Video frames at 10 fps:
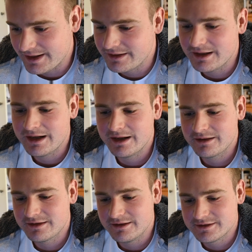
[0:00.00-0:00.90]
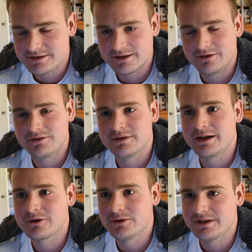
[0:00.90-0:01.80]
And they had this,
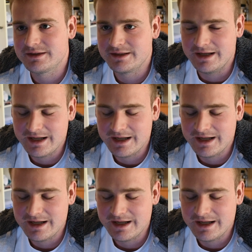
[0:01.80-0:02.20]
they called it the